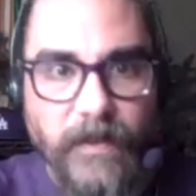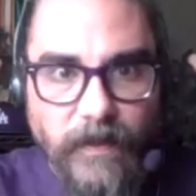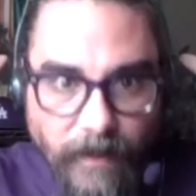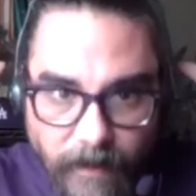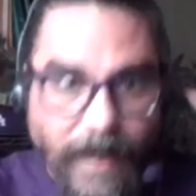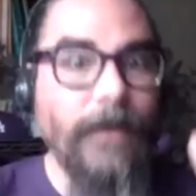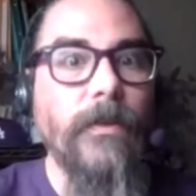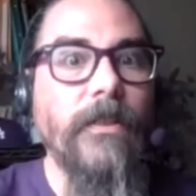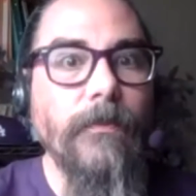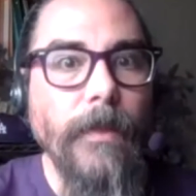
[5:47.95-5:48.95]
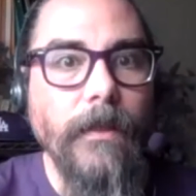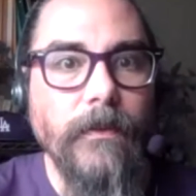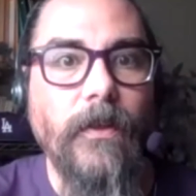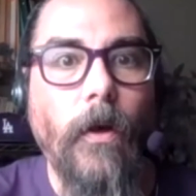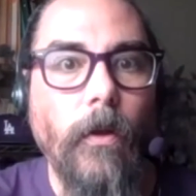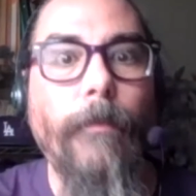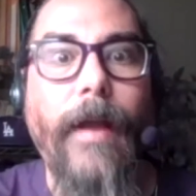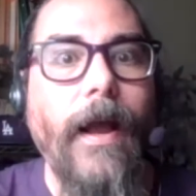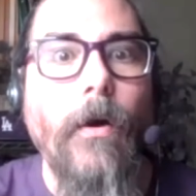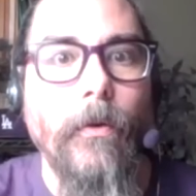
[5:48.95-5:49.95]
It's like, that's what this meal is all
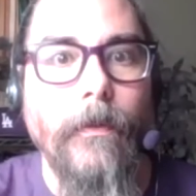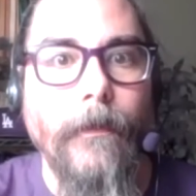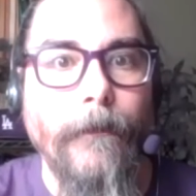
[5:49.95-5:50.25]
about.